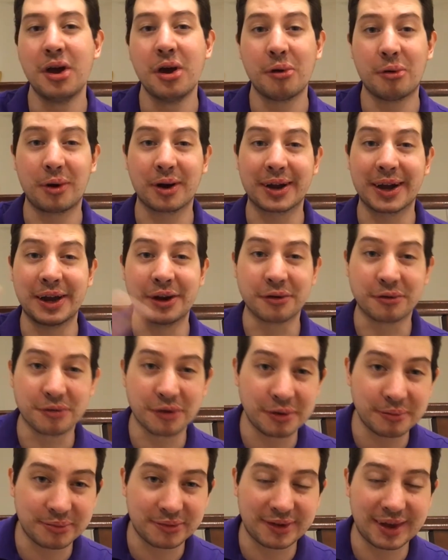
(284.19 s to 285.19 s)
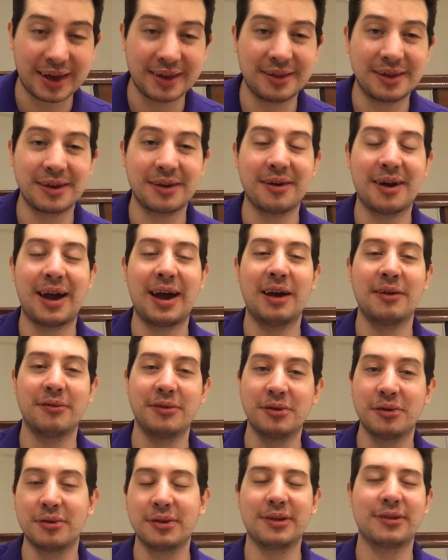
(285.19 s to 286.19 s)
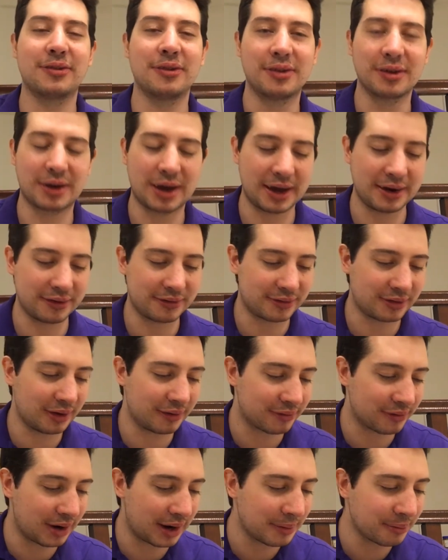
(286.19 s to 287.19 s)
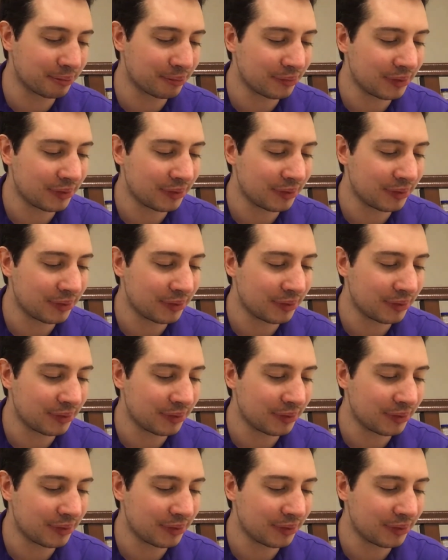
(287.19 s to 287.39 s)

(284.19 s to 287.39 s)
what kind of group set that you have and all this other kind of stuff, right?